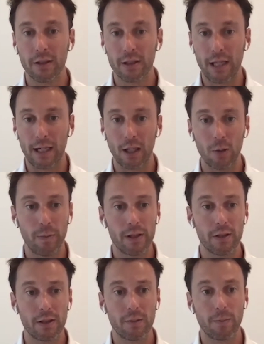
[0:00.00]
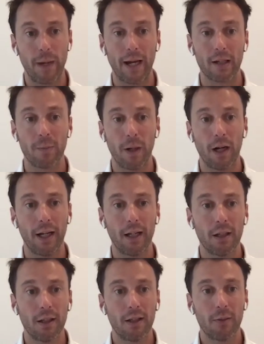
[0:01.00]
the standalone business backed by
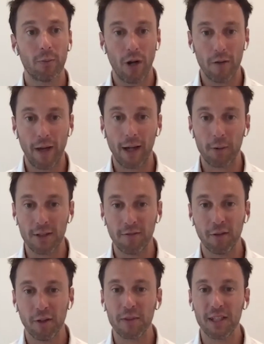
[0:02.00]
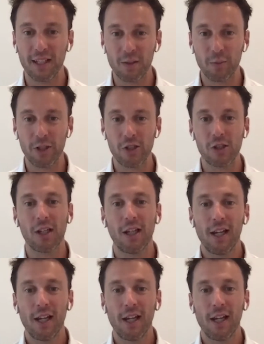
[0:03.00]
private equity firm Centerbridge.